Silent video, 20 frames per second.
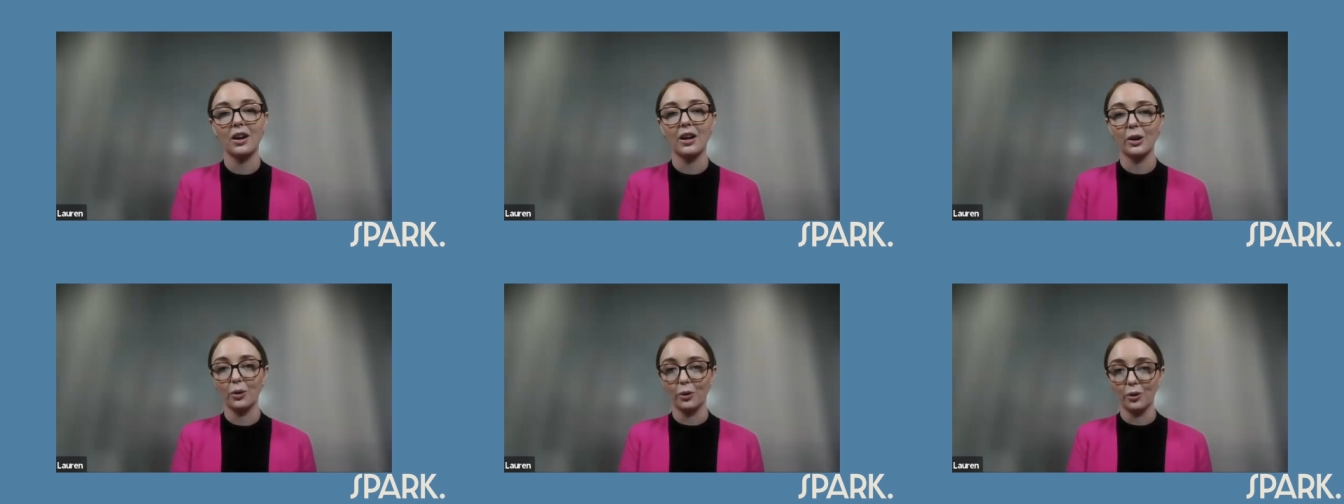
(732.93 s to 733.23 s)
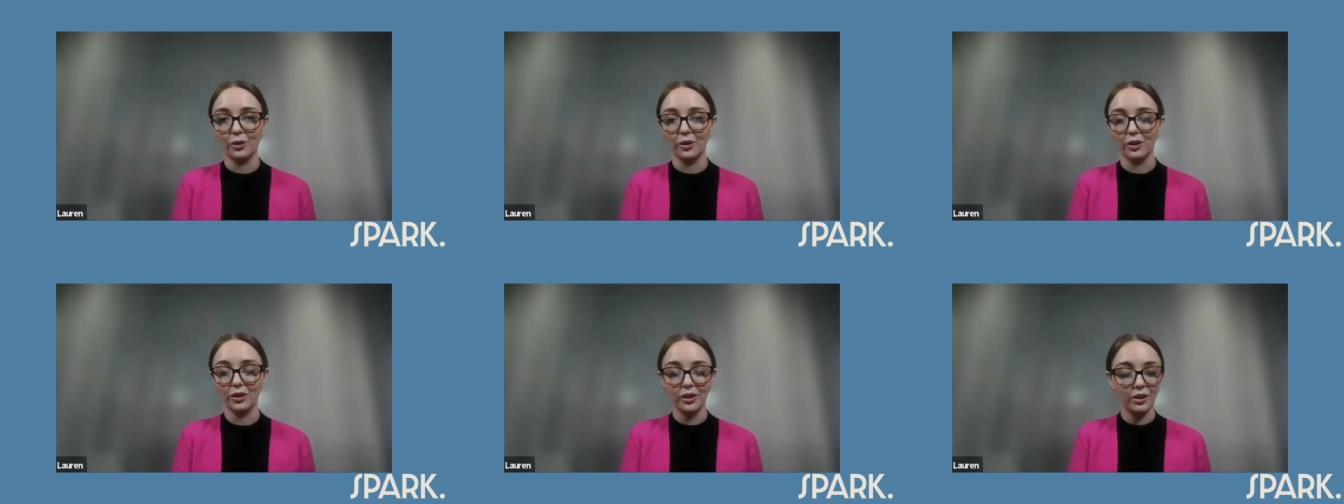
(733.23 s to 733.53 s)
I
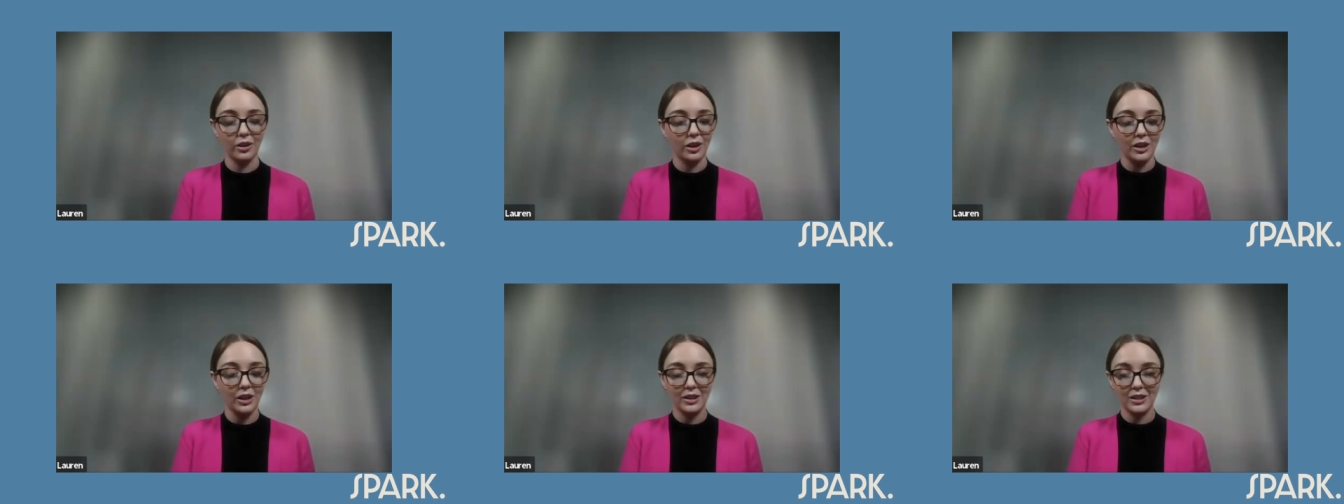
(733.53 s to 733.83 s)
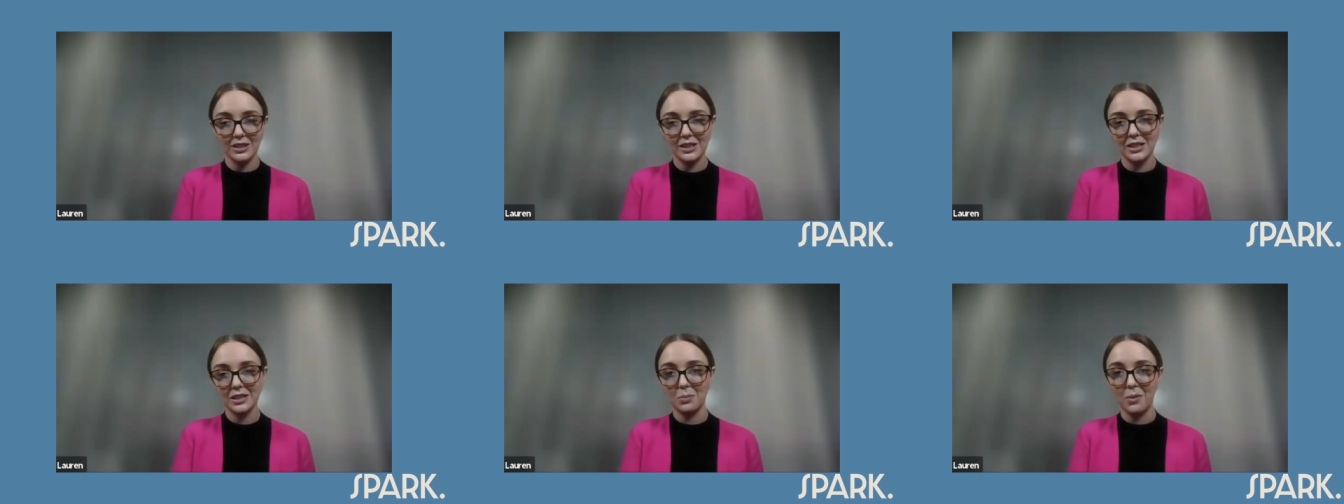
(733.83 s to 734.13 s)
own it.
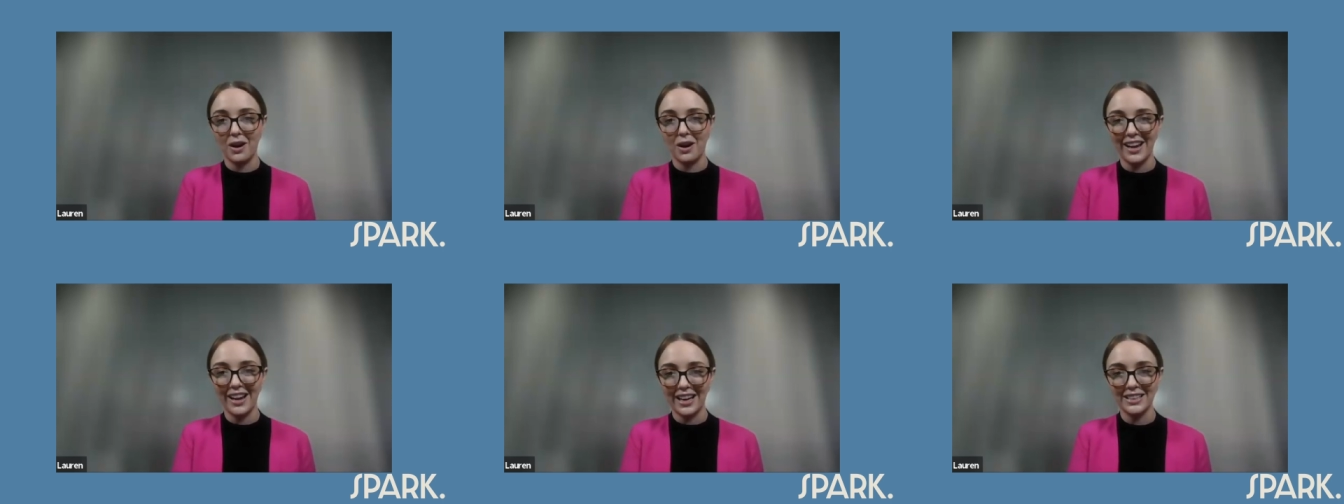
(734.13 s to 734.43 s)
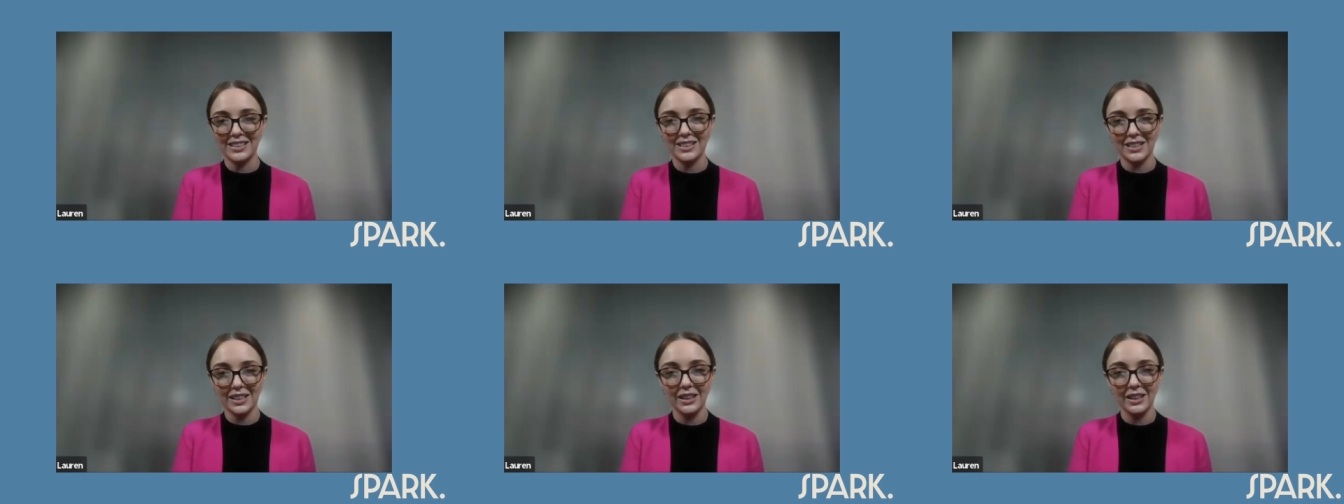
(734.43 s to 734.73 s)
This is mm. my
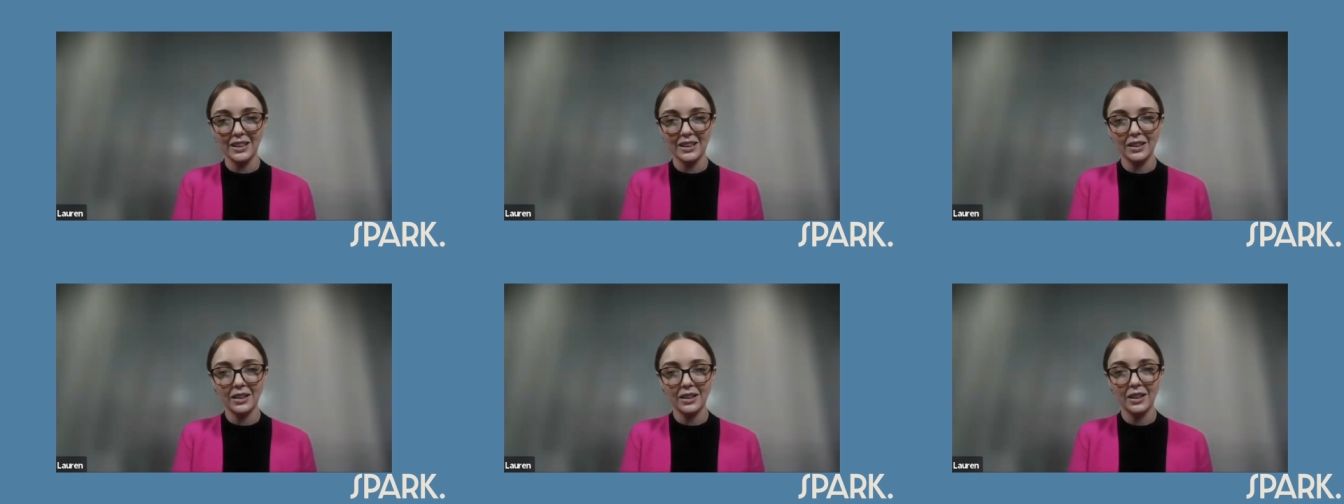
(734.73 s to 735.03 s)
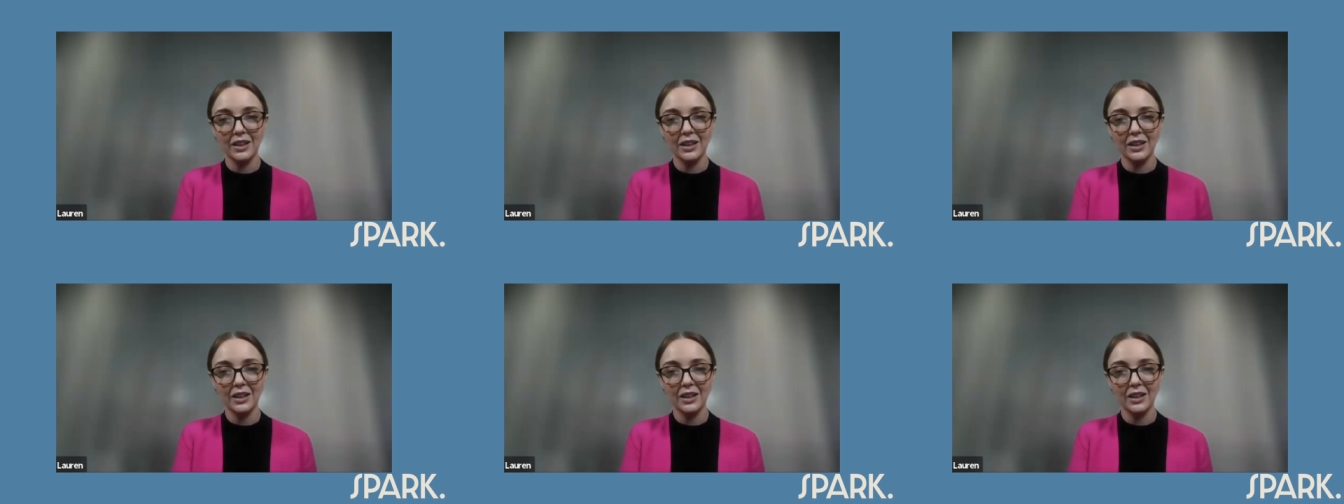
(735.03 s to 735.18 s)
asset,